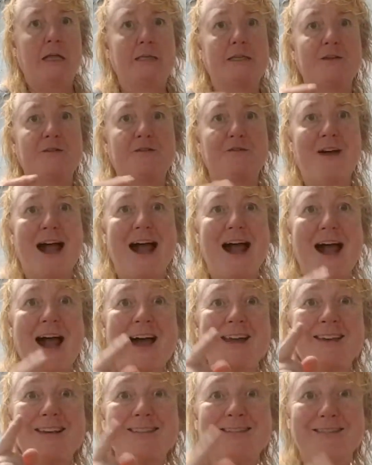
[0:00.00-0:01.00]

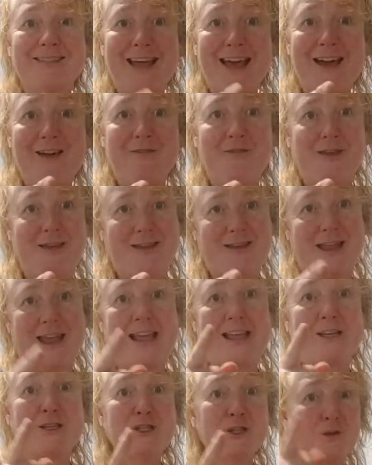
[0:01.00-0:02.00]
Divide 11
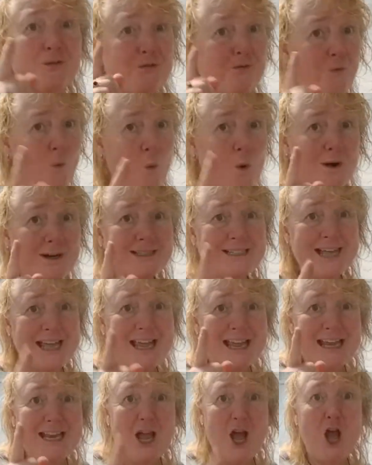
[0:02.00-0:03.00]
into
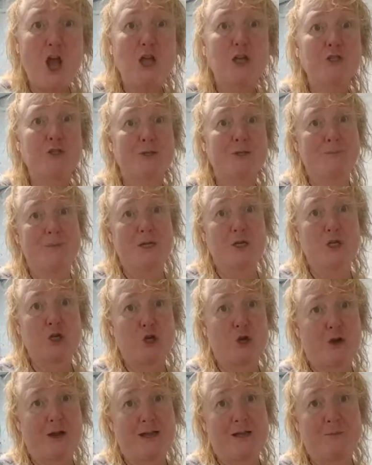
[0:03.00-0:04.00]
1,400
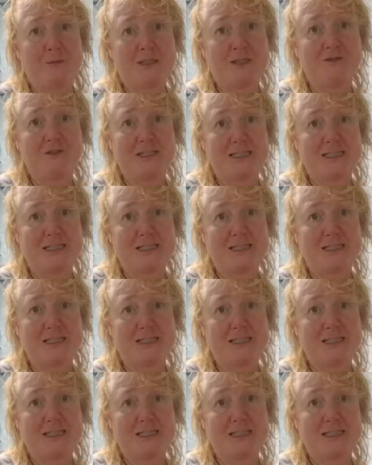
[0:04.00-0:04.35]
milligrams of